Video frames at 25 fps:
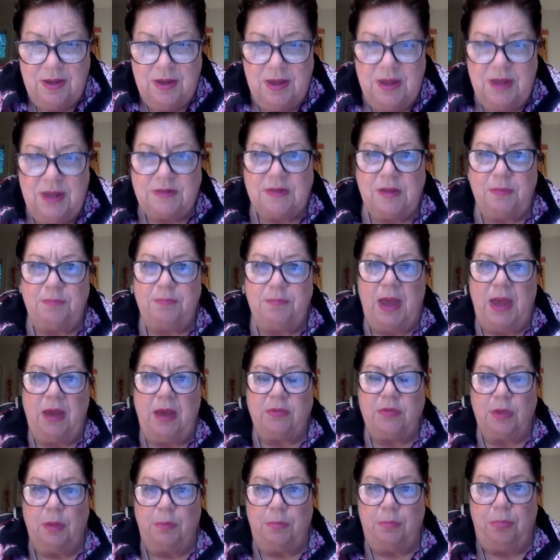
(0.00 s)
It's
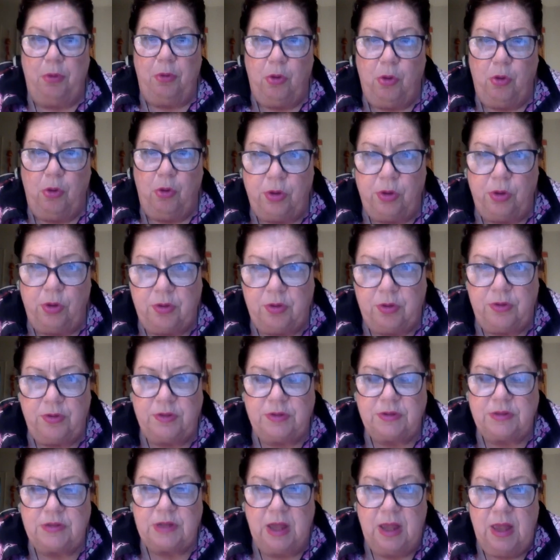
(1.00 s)
about the
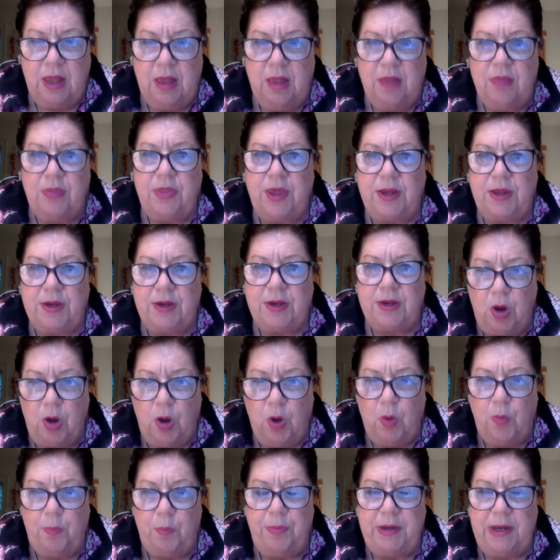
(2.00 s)
portals that are
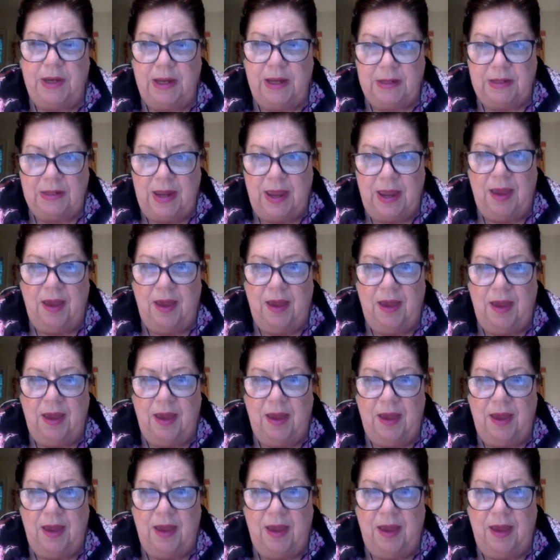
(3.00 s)
opening
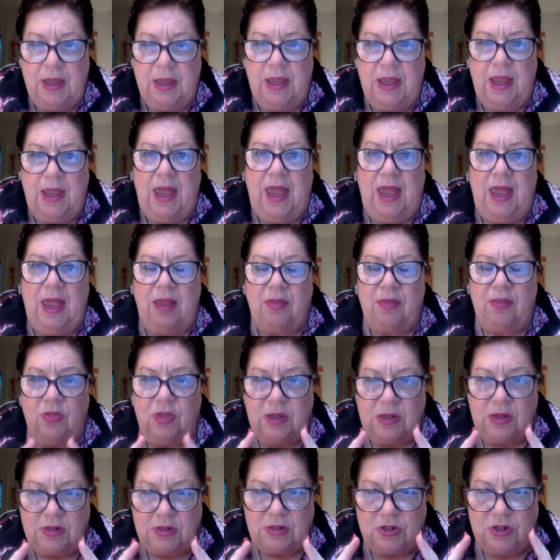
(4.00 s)
now. And
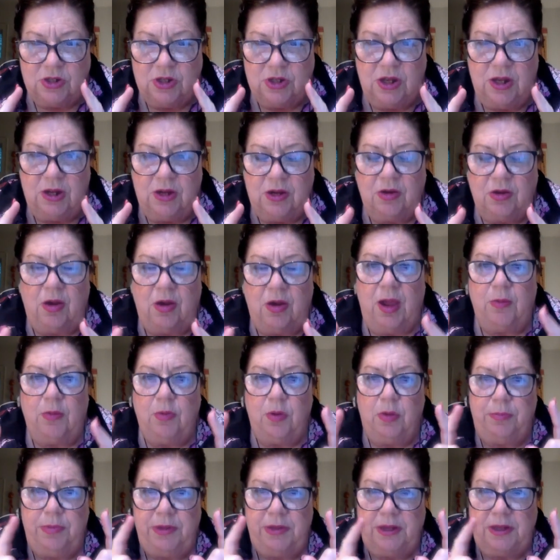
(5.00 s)
this year, I
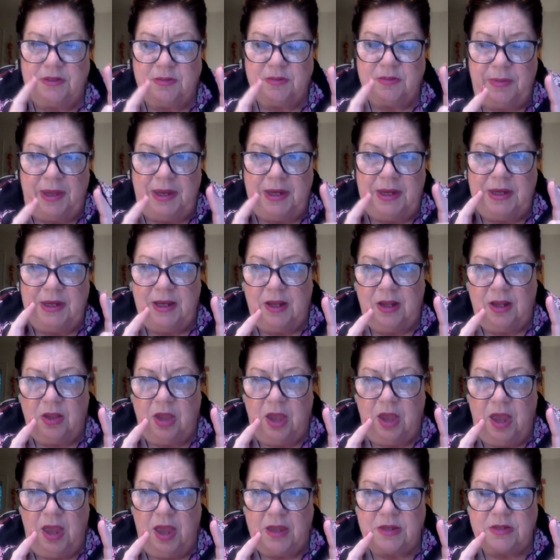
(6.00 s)
will be explaining in
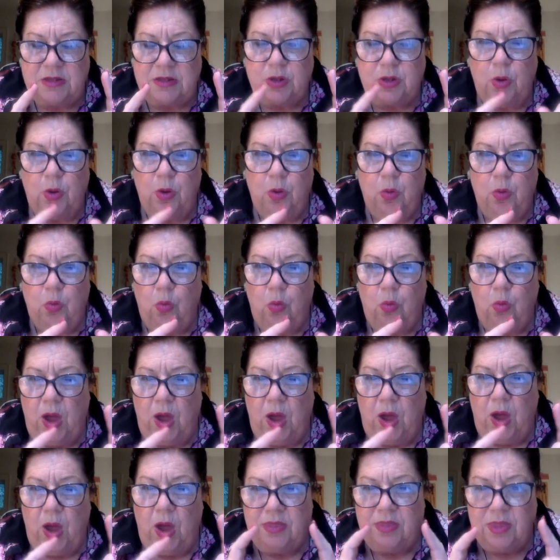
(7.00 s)
class
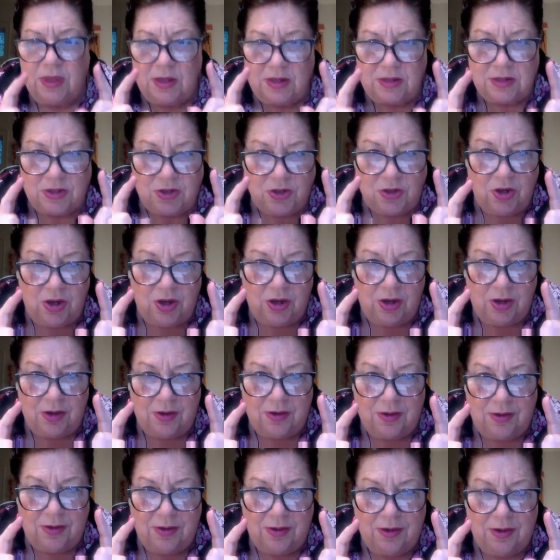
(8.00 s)
why this
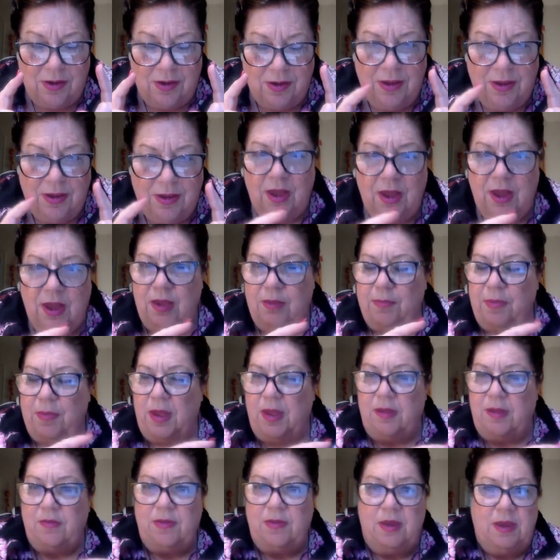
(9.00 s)
year,
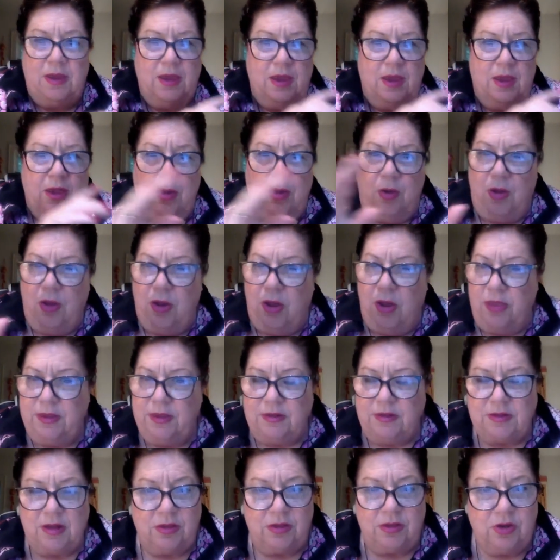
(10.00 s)
above all
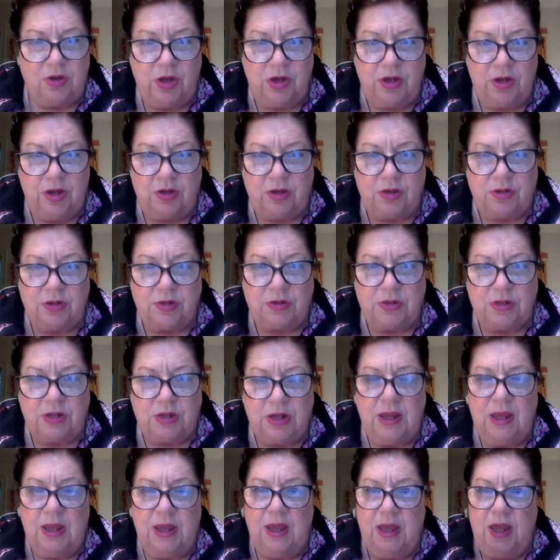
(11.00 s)
these other years,
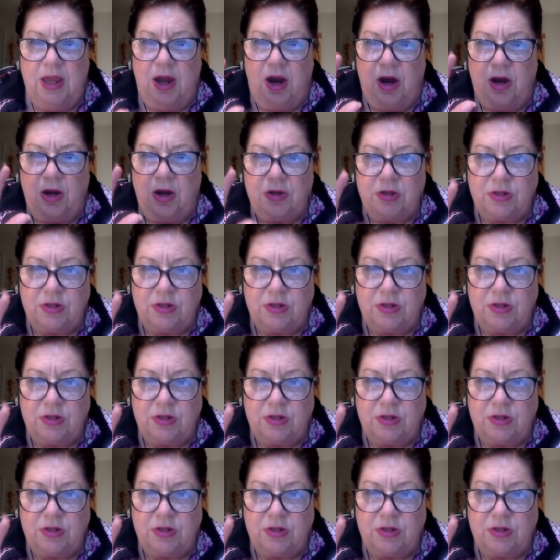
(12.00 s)
are